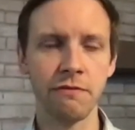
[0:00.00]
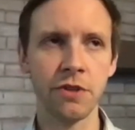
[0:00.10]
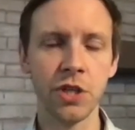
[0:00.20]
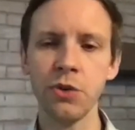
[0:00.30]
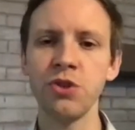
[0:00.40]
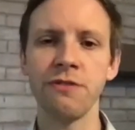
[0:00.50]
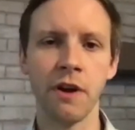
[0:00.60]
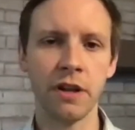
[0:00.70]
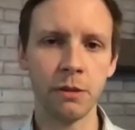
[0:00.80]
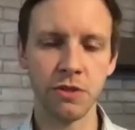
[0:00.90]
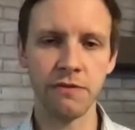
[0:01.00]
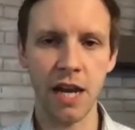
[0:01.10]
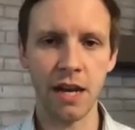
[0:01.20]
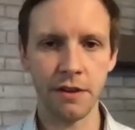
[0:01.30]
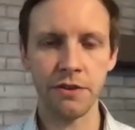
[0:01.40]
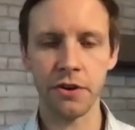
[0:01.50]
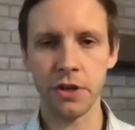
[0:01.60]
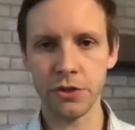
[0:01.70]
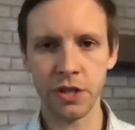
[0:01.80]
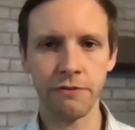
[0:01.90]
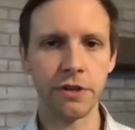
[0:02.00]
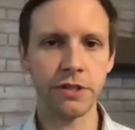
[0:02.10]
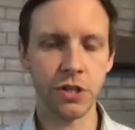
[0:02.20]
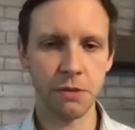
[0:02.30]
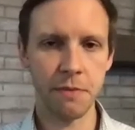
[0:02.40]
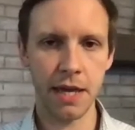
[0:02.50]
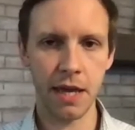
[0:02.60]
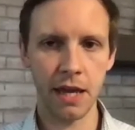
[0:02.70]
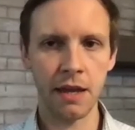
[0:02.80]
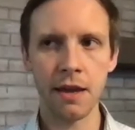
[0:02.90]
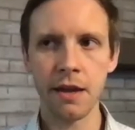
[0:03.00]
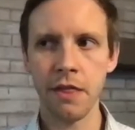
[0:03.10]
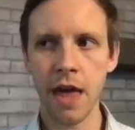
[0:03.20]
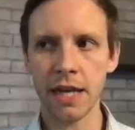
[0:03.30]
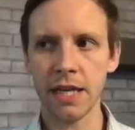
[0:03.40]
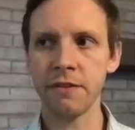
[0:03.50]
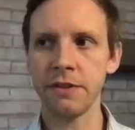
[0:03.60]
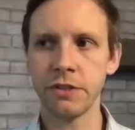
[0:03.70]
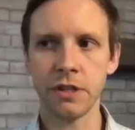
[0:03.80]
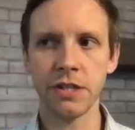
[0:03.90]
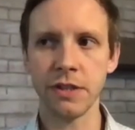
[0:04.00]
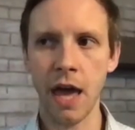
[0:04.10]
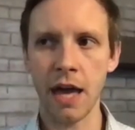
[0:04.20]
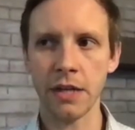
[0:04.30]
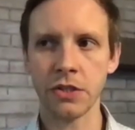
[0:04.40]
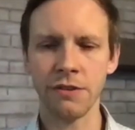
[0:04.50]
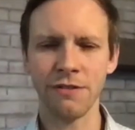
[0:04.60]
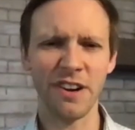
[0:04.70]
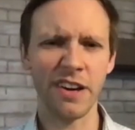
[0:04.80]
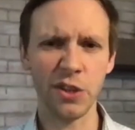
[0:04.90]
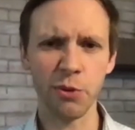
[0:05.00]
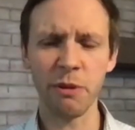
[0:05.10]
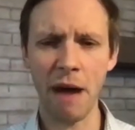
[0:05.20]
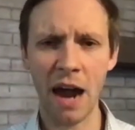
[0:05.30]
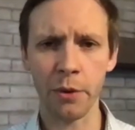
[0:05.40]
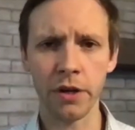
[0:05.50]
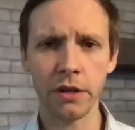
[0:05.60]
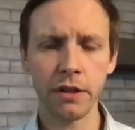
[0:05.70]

huge volumes of data that they're using for decision making that even to this day is still very human powered,